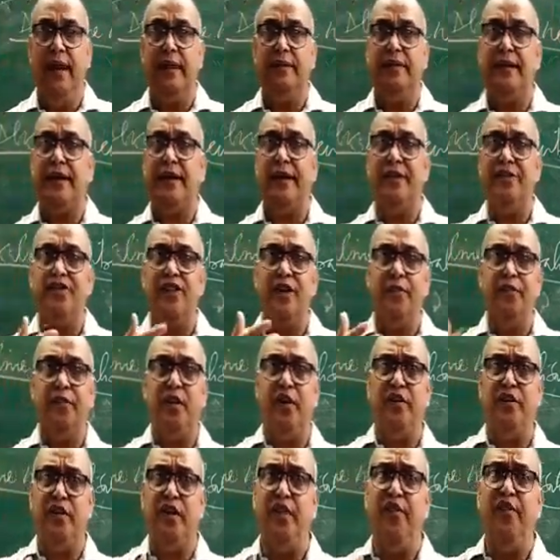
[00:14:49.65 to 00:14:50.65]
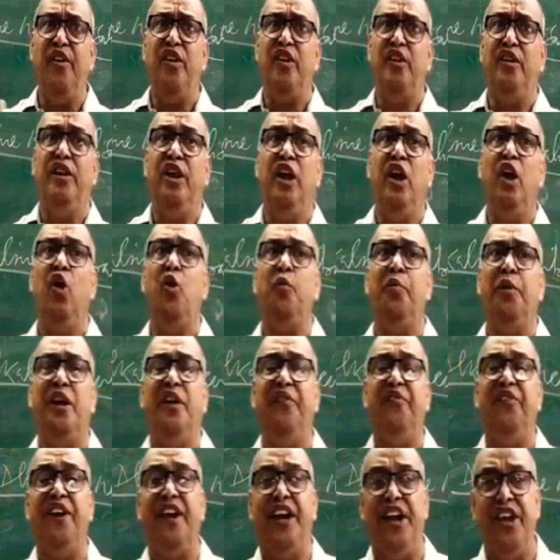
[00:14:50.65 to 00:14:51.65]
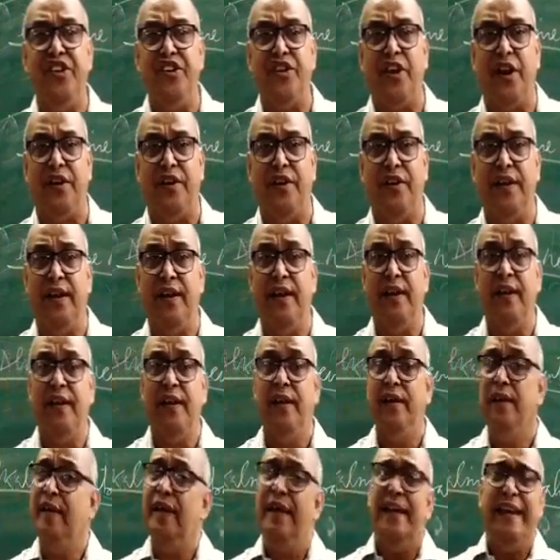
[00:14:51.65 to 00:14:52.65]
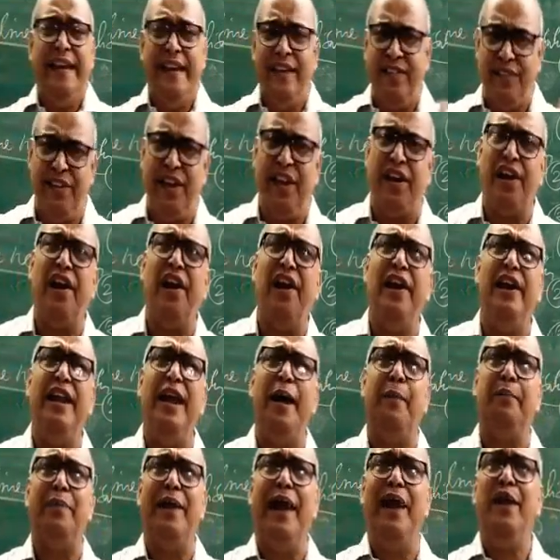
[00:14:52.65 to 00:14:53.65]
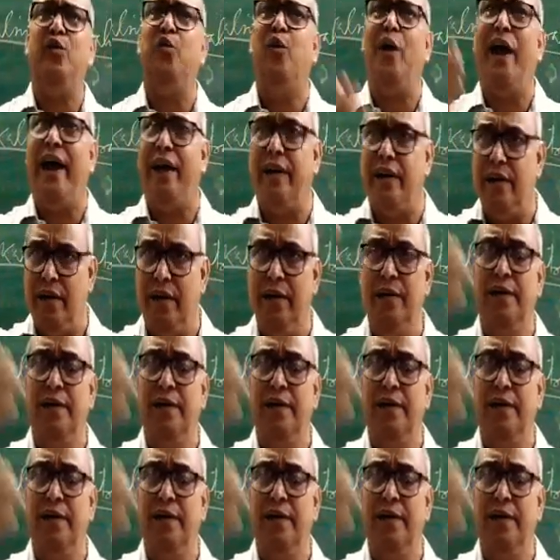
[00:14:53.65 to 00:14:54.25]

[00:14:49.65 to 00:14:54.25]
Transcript: the concept of dehumidification is generally applied where